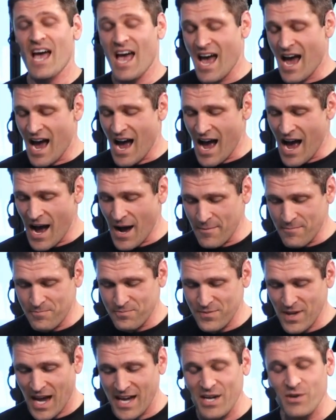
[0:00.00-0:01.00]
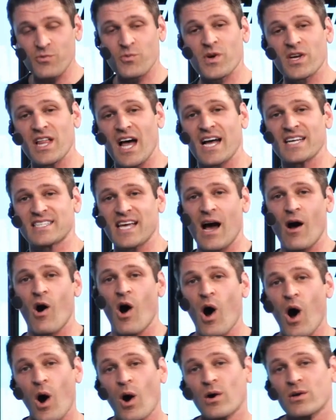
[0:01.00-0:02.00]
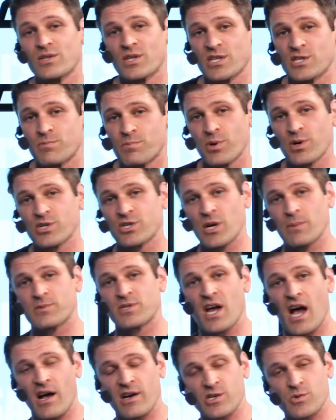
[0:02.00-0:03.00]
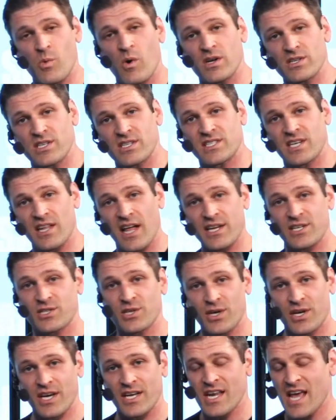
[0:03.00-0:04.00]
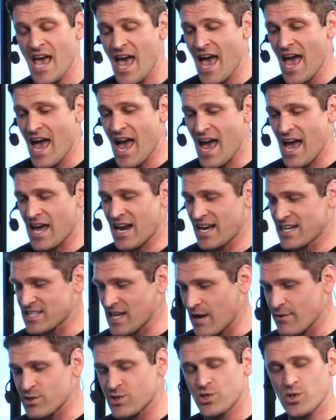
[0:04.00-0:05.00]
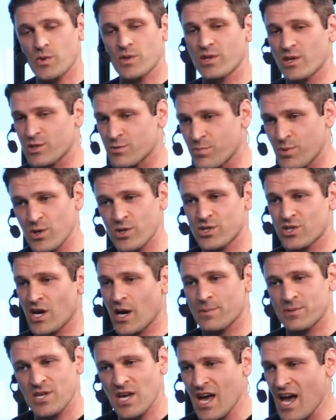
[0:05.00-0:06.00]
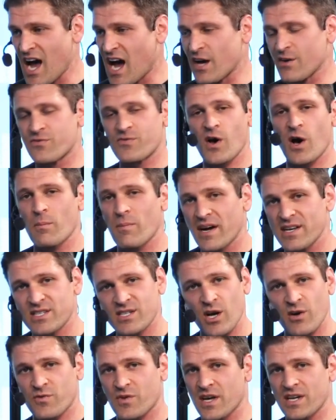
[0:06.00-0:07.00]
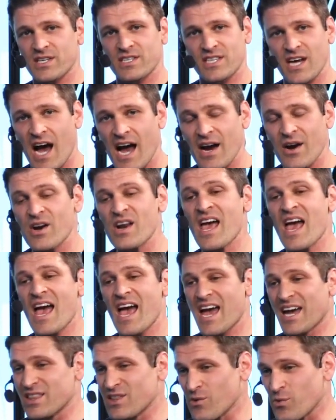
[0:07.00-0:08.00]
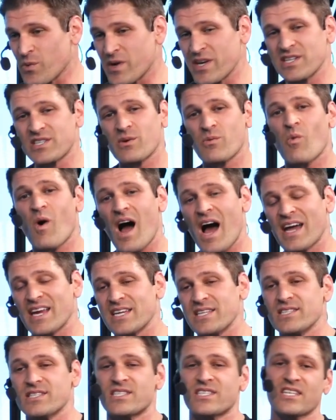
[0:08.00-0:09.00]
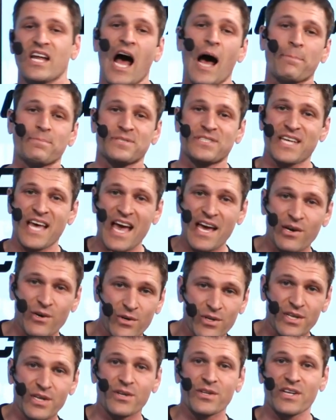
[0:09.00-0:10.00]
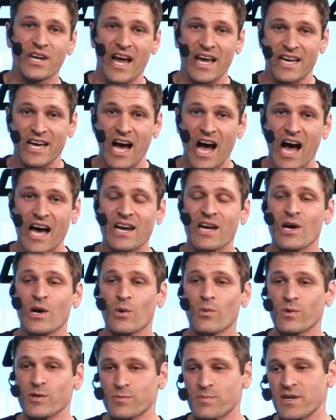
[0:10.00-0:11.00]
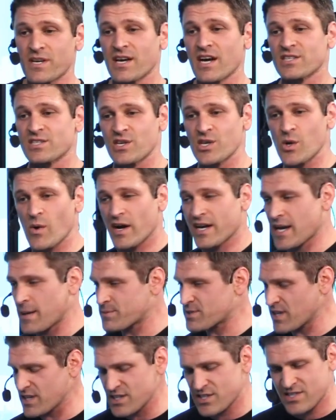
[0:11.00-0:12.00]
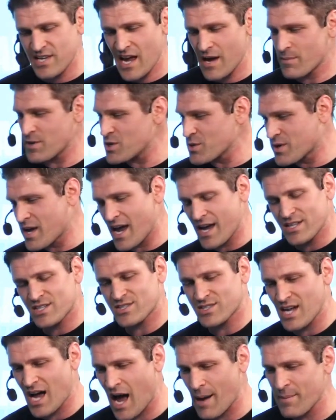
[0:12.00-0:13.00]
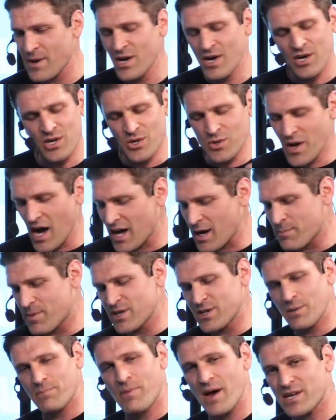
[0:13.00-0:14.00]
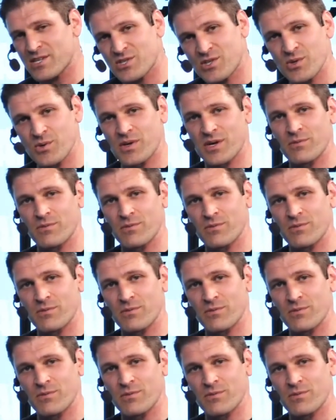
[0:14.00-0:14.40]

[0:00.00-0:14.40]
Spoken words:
I didn't realize how hard this push-up challenge was until I took it. And as I was doing those push-ups, I felt myself getting tired. And the reason why I didn't stop 10 earlier than I got was because of you. I kept saying, Sammy, you can't stop. You got to be the best you can